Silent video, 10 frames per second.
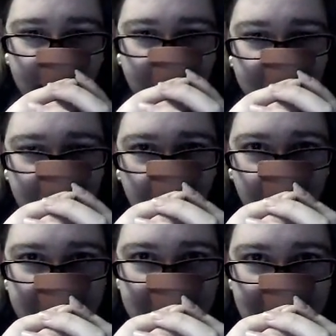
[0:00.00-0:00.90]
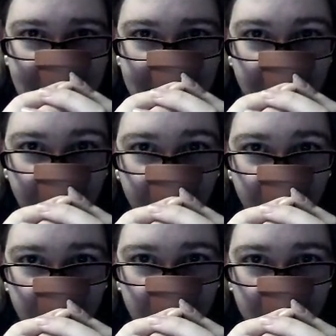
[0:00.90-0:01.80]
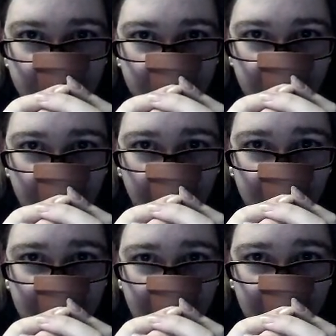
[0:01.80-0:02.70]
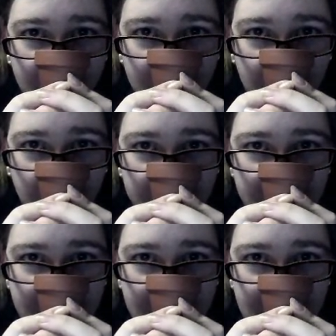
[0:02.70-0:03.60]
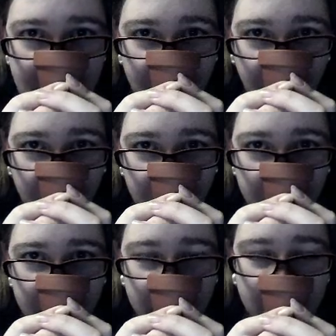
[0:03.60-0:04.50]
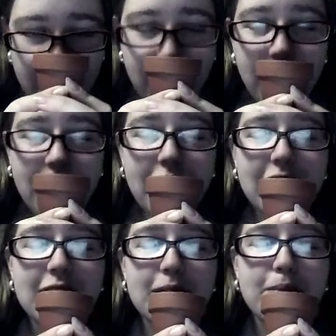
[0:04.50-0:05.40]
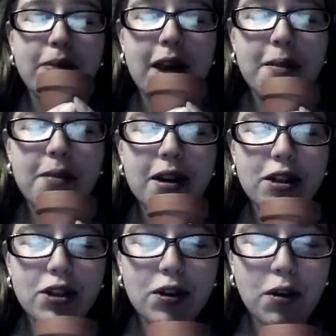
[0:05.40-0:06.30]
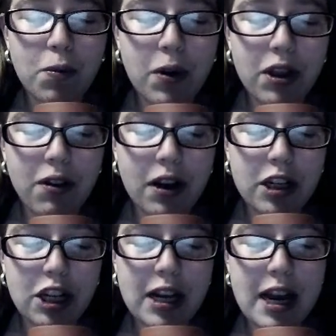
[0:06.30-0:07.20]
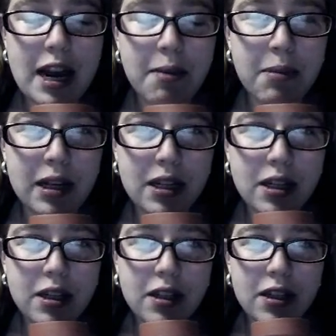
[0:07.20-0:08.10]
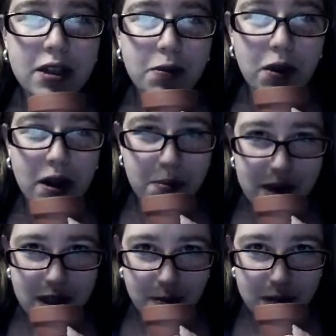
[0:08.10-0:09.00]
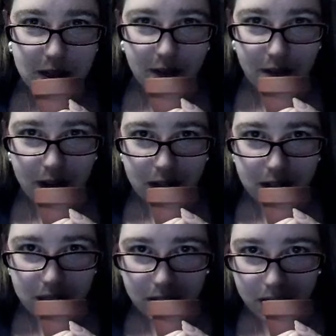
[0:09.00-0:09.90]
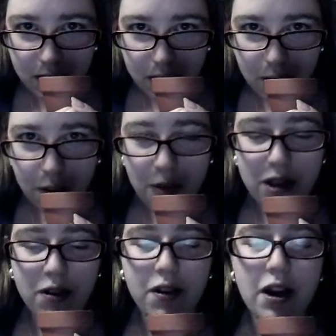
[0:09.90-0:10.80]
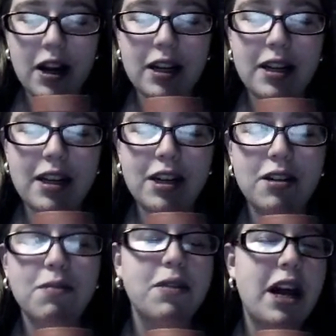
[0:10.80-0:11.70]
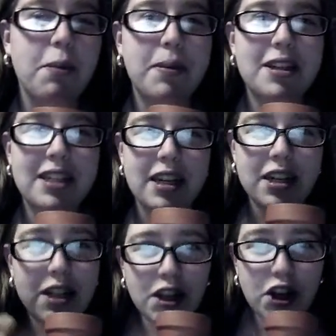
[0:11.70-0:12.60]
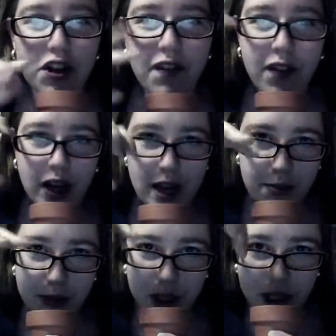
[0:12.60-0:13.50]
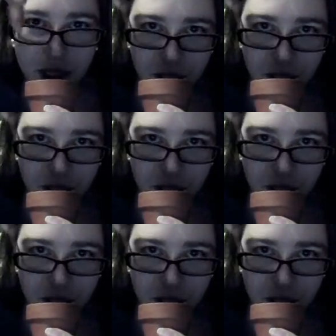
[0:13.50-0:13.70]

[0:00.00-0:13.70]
I really want it to live. Like really, really want it to live. And um, I'm not sure whether I should name it, whether it be Tempting Fate, or whether I, it would help send the good vibes